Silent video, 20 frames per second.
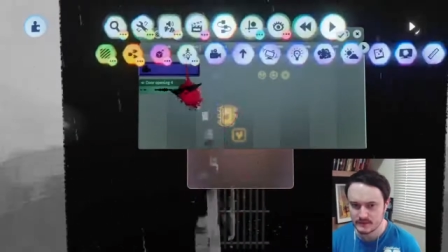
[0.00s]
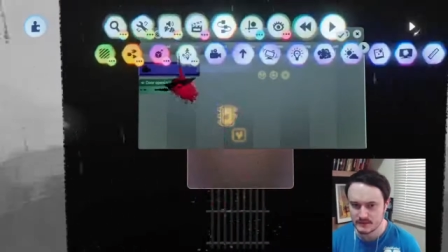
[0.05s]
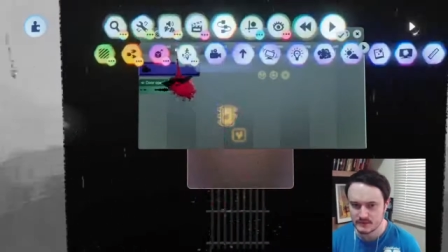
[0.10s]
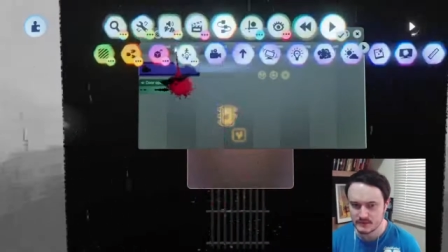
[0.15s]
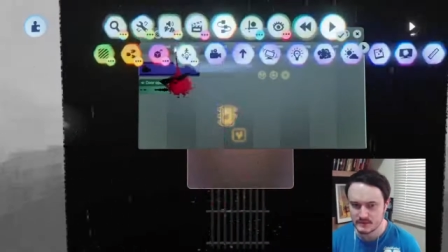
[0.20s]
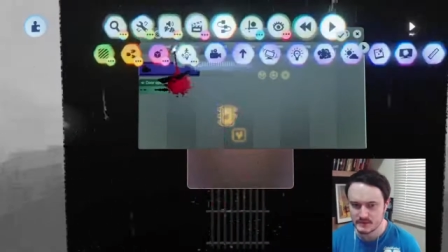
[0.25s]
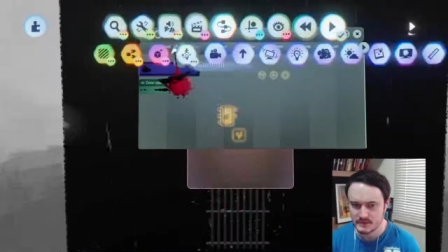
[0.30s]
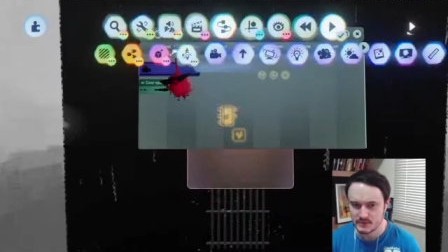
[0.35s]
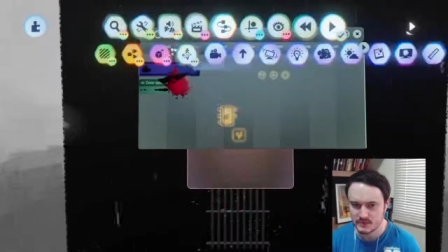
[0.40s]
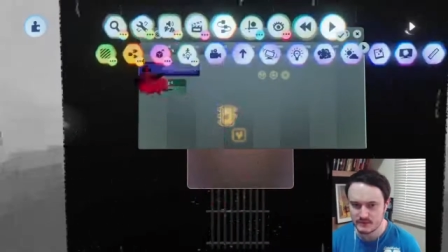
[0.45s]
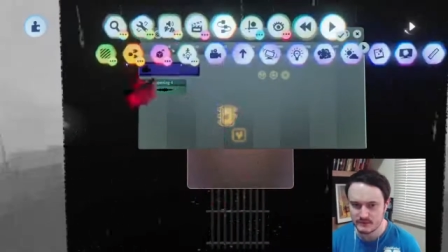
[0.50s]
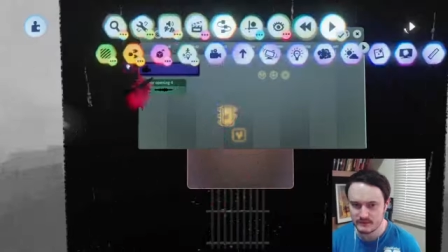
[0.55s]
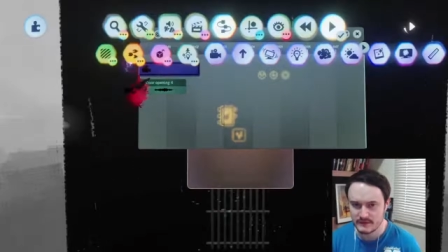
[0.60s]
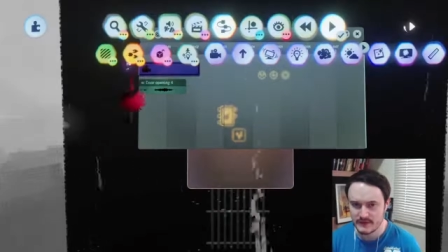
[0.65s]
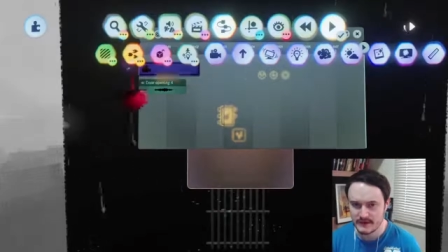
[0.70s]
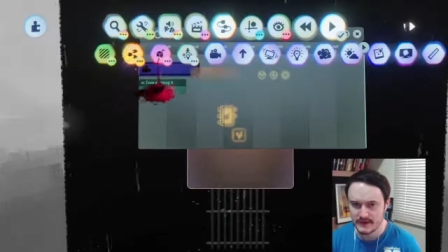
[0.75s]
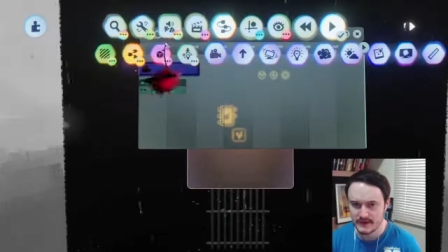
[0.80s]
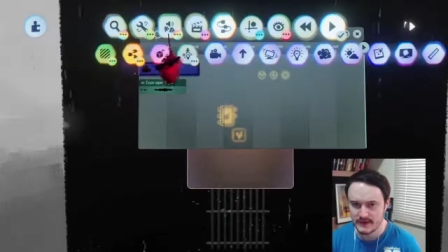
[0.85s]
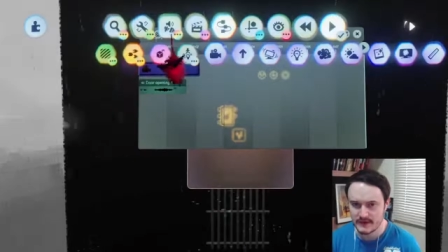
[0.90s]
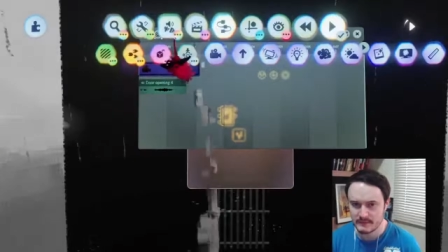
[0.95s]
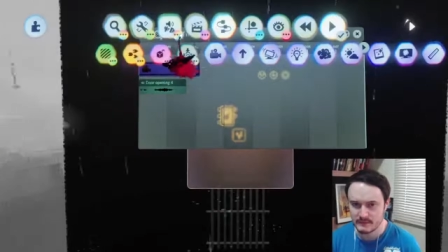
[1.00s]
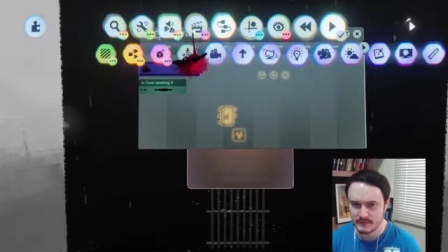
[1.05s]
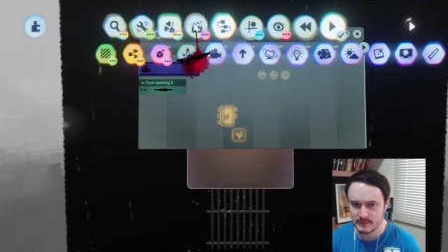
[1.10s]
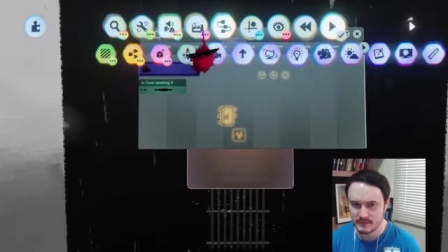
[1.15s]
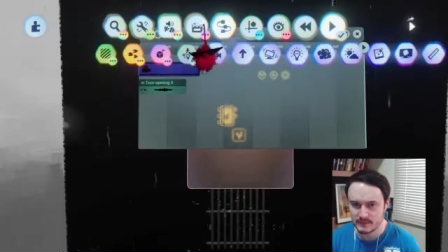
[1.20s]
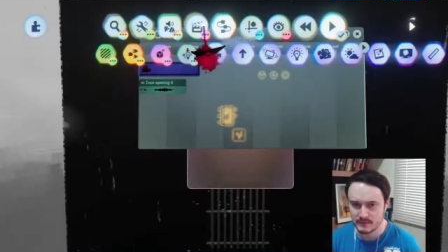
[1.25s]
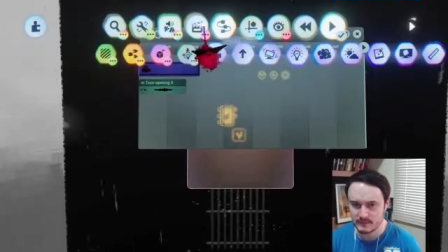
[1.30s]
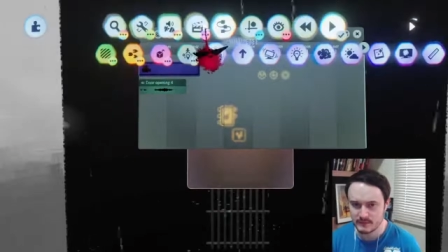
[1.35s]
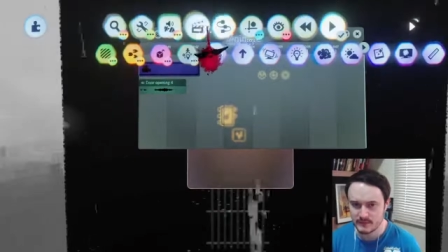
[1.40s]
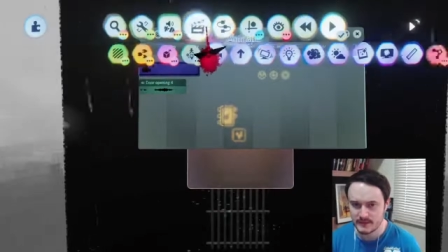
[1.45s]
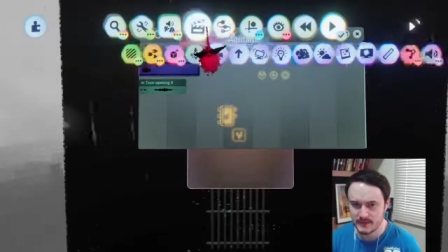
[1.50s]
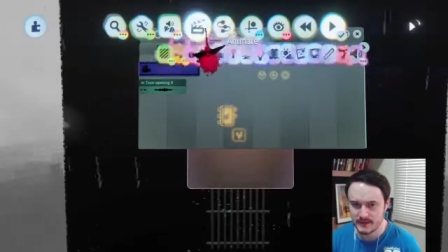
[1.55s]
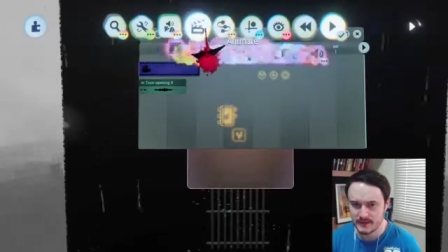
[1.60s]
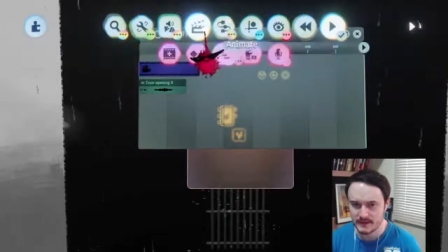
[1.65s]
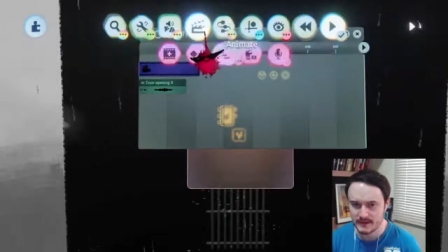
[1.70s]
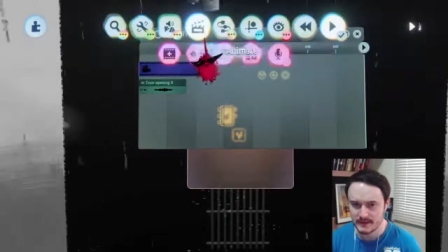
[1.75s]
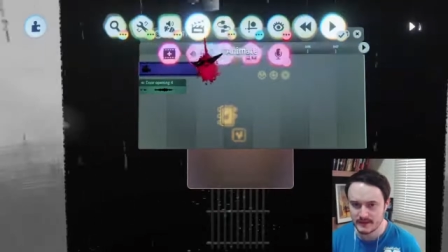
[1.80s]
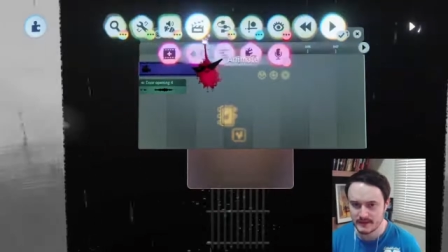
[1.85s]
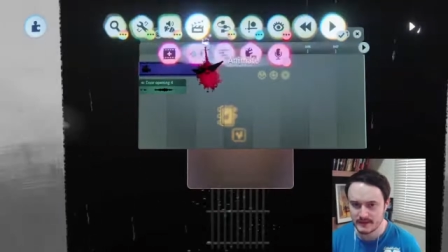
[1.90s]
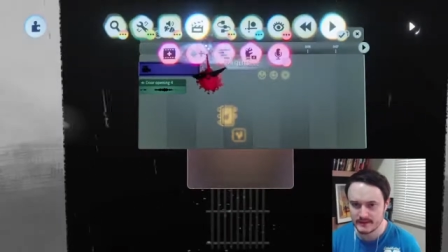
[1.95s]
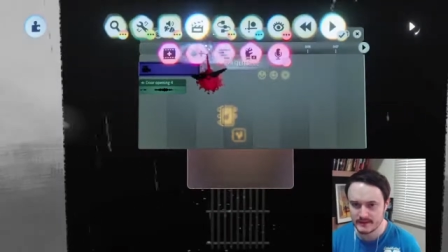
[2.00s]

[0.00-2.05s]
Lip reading: So So if I put my